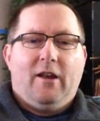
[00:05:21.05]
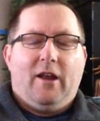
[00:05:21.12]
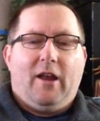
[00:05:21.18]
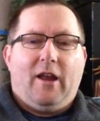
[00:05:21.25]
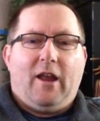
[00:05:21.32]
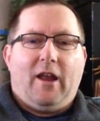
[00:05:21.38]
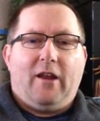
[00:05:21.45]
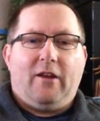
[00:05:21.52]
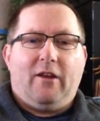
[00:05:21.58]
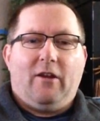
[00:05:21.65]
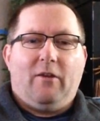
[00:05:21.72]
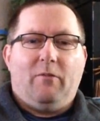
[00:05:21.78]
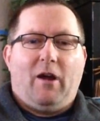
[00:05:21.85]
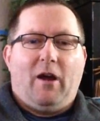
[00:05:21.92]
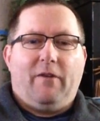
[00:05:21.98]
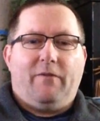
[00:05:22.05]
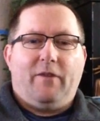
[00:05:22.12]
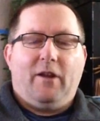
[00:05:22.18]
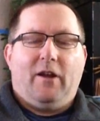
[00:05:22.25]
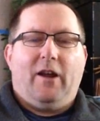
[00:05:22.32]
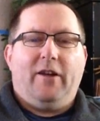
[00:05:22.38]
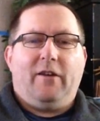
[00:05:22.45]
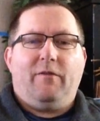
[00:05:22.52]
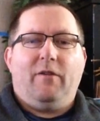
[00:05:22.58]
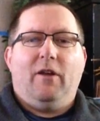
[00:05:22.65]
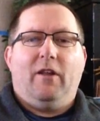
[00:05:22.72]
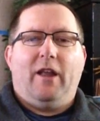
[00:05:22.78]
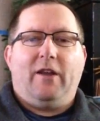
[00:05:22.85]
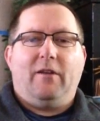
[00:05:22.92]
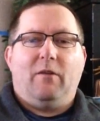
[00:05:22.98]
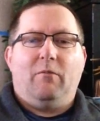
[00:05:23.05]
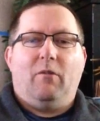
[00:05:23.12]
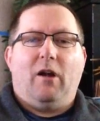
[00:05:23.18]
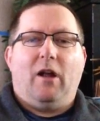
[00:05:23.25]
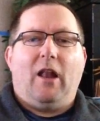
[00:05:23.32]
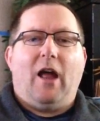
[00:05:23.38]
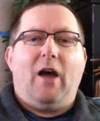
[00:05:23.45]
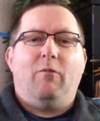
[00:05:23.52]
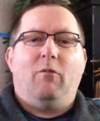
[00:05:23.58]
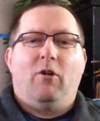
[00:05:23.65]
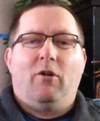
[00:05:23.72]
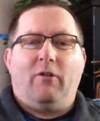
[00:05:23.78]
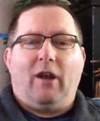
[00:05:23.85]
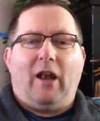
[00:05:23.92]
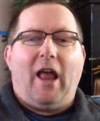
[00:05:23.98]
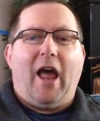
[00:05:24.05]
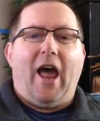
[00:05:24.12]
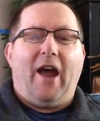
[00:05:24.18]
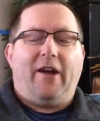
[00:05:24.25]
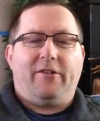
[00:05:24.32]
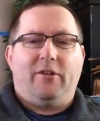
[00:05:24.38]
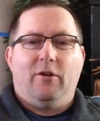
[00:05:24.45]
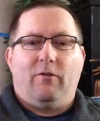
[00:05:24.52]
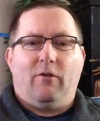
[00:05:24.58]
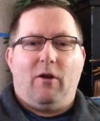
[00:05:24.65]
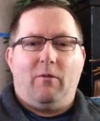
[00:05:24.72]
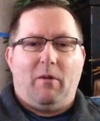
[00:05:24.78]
And I just feel like I'm a lot more relaxed overall.